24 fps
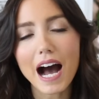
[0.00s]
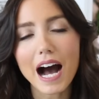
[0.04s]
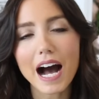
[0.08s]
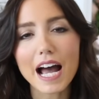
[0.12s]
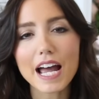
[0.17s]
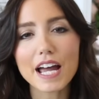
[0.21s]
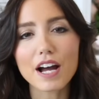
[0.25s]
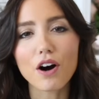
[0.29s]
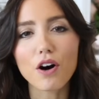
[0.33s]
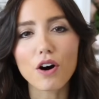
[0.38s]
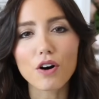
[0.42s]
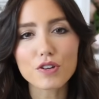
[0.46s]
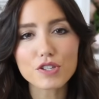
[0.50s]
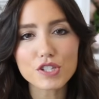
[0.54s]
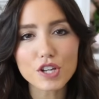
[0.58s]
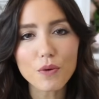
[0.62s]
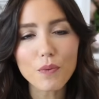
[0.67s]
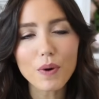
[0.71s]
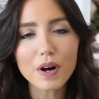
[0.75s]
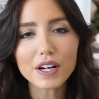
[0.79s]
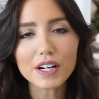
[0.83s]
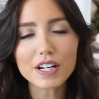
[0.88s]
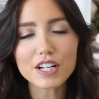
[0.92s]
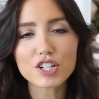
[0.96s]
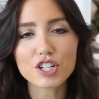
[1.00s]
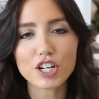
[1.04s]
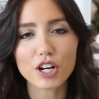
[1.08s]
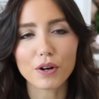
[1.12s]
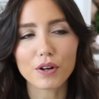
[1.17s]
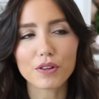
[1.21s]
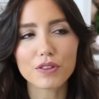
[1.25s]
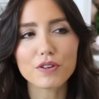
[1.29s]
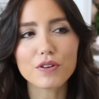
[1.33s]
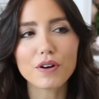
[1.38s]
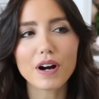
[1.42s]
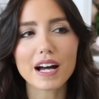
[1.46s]
I also wanted to share
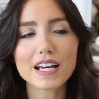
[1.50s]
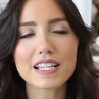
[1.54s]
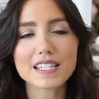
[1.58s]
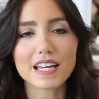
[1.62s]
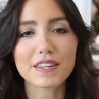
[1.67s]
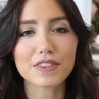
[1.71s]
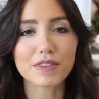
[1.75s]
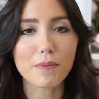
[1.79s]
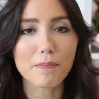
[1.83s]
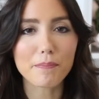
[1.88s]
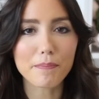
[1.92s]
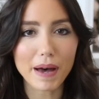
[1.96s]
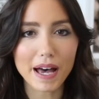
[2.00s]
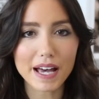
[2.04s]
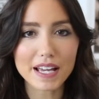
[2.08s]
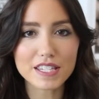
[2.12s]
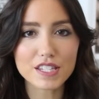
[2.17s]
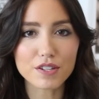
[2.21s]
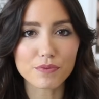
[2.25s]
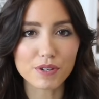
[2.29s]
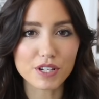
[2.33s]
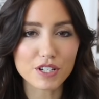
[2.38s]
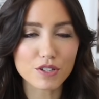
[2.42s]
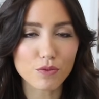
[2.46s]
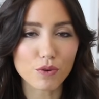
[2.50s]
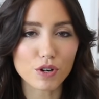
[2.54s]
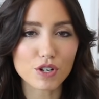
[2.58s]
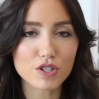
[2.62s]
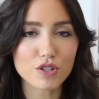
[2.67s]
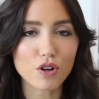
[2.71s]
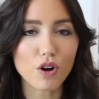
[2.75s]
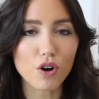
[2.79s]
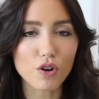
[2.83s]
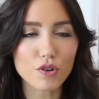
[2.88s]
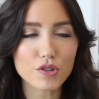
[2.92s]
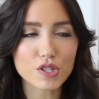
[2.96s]
with you guys that the best resource
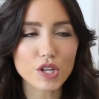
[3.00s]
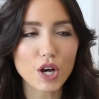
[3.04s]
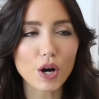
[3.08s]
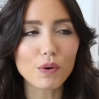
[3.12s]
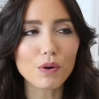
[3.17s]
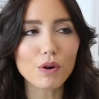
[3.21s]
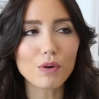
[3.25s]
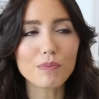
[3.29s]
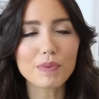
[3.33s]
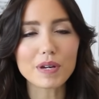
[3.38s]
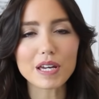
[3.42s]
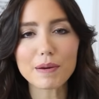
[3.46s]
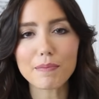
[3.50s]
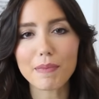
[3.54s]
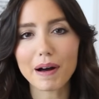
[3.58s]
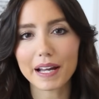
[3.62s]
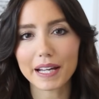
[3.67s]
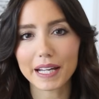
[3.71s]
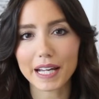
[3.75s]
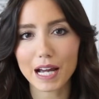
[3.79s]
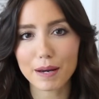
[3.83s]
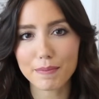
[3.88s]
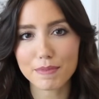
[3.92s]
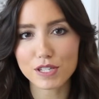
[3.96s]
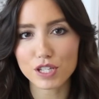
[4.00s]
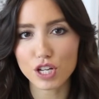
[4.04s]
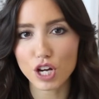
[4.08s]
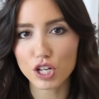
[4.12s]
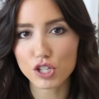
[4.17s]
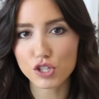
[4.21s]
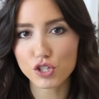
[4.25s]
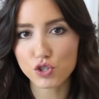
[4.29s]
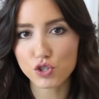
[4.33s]
also will be my Amazon